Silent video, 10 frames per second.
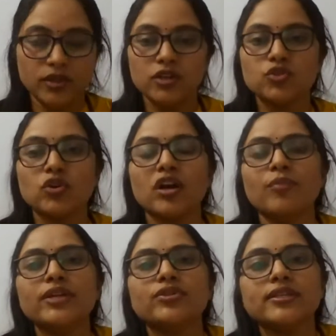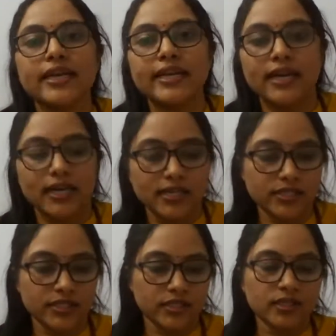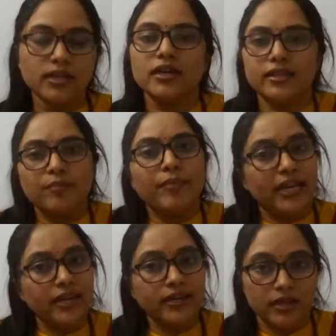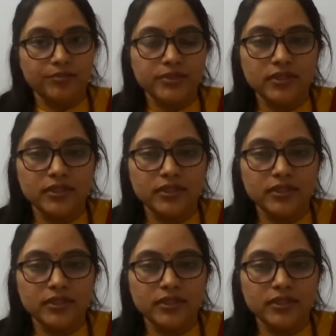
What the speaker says: So coming to the skin allergy, there are many types.